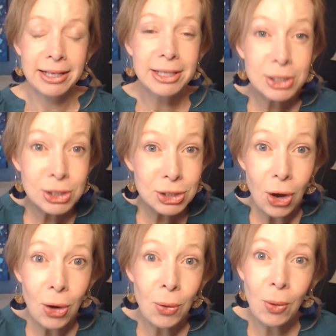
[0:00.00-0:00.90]

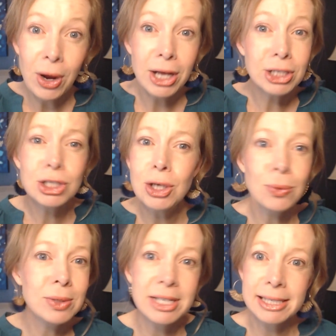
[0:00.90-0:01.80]
So
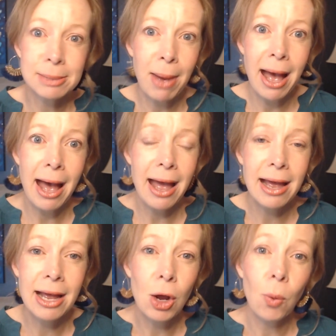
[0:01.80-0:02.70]
don't despair
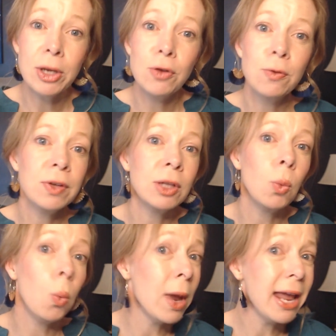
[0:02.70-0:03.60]
when you feel
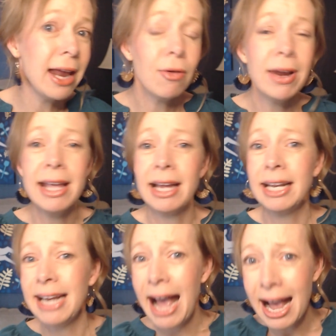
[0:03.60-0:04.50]
weary and
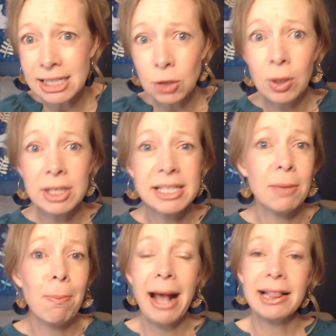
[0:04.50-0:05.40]
inadequate to the
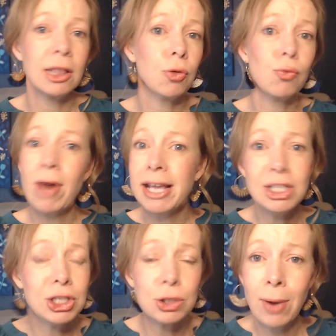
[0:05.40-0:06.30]
battle that
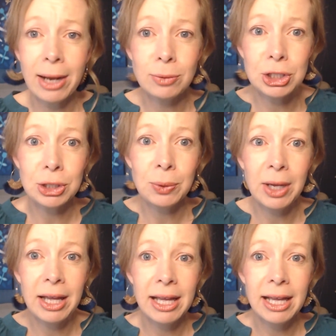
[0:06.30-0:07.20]
rages around you.
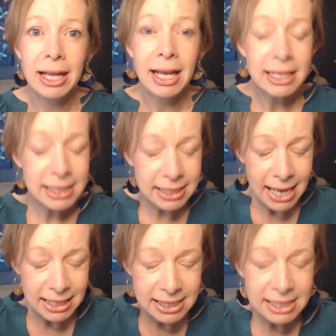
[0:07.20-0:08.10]

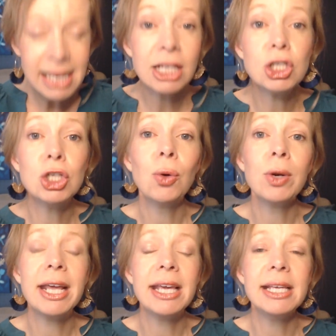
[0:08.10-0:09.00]
Instead, sink to your
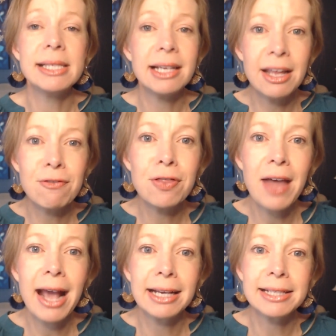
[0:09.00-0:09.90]
knees and give
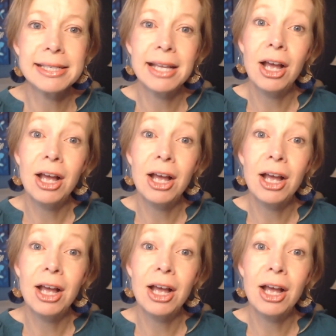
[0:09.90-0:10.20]
thanks,